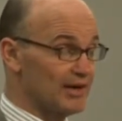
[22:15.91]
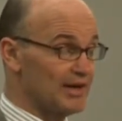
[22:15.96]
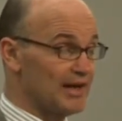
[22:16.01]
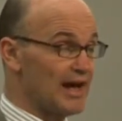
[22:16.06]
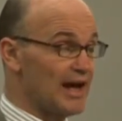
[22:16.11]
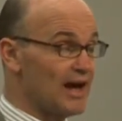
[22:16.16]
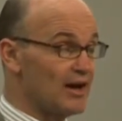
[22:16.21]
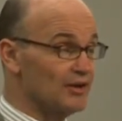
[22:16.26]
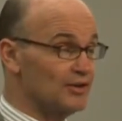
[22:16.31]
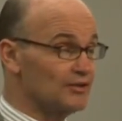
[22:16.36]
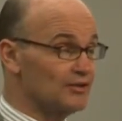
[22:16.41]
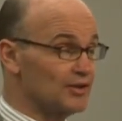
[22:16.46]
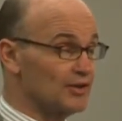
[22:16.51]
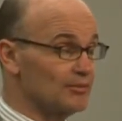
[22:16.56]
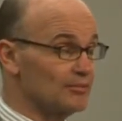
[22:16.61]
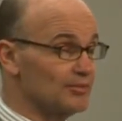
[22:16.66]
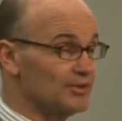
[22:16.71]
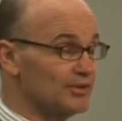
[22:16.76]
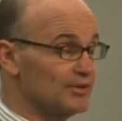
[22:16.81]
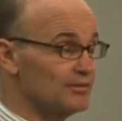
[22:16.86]
now in
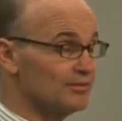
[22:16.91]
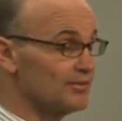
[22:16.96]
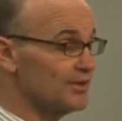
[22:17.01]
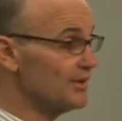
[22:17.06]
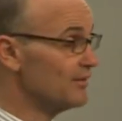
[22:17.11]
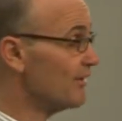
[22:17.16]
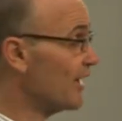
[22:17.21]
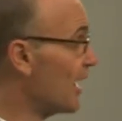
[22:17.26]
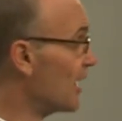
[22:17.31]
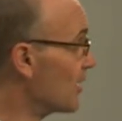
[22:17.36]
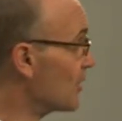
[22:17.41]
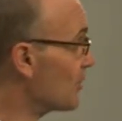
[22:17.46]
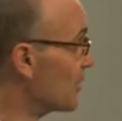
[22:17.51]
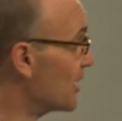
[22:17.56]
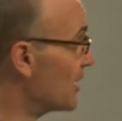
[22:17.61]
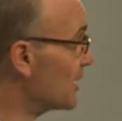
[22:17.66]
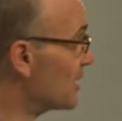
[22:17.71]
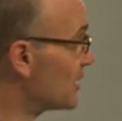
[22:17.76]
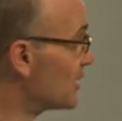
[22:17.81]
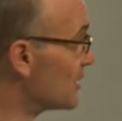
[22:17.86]
terms of
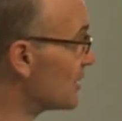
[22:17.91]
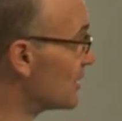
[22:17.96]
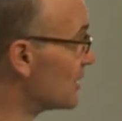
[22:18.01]
evaluating